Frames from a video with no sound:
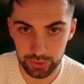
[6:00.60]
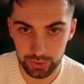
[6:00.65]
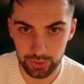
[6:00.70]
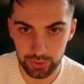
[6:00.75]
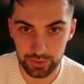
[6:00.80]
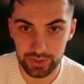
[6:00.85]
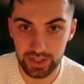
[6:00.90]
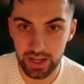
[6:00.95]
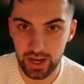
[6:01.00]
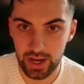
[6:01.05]
can also
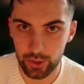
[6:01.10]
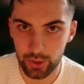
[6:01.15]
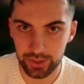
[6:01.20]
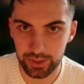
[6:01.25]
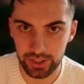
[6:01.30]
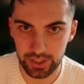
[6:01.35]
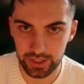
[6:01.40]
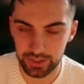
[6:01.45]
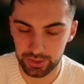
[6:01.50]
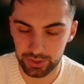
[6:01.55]
use the arrow
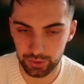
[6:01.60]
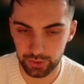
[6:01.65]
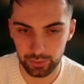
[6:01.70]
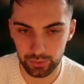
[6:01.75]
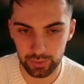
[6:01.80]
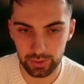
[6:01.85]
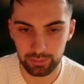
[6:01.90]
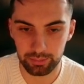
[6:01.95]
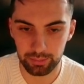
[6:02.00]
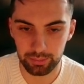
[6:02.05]
keys
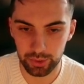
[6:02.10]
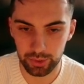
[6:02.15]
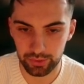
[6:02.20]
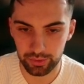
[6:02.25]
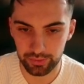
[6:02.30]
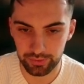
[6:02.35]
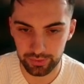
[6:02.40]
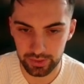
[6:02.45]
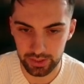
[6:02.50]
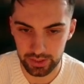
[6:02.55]
to
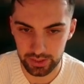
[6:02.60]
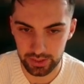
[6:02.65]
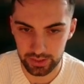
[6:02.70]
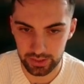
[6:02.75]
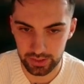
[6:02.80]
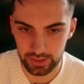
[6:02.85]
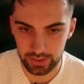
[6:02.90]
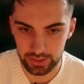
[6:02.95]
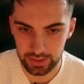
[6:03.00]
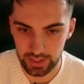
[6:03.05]
move
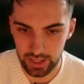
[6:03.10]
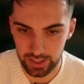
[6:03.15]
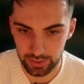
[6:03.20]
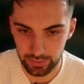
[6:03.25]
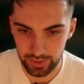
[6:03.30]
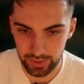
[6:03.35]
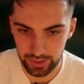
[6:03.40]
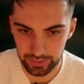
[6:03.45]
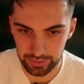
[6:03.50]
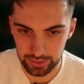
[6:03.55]
the design
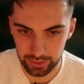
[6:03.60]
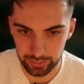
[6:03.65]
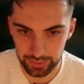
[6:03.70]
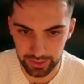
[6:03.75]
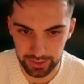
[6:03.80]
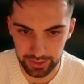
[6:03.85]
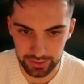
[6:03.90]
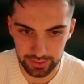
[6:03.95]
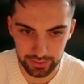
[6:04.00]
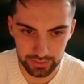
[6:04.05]
around a little
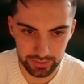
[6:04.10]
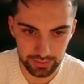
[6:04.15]
bit.